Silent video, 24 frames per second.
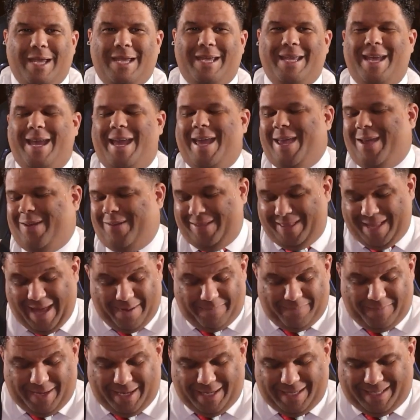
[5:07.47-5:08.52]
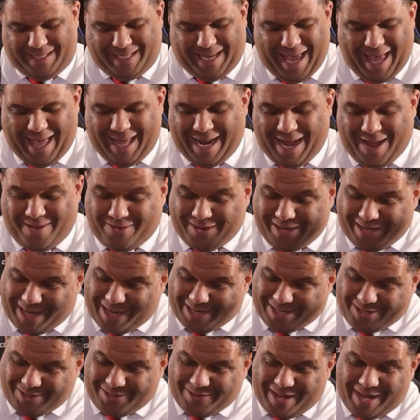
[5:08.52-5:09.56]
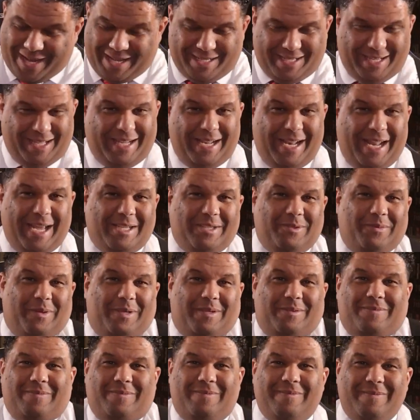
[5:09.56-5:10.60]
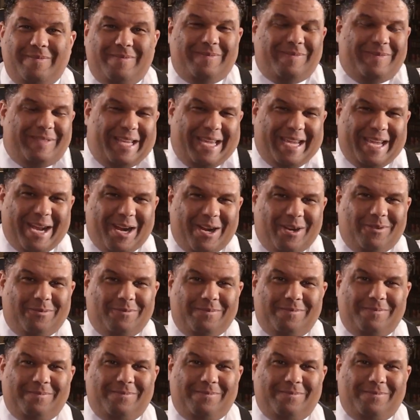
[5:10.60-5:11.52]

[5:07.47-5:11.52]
with that being said, I will catch you guys on the next one. Take care.